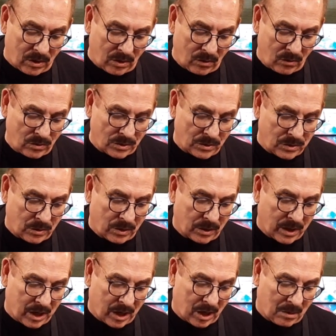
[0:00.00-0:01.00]
you usually do and
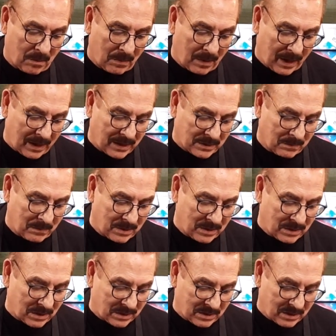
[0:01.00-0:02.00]
caramelize them. It's
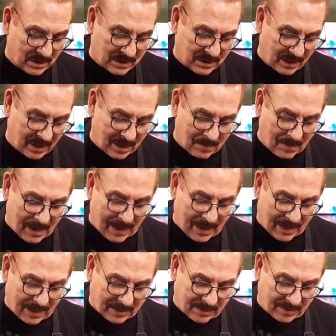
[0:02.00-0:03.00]
just to get them
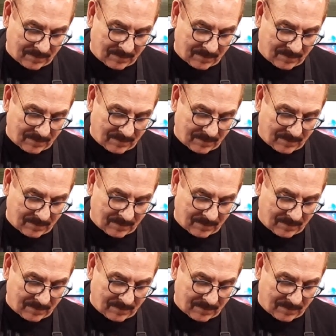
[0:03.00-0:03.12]
hot,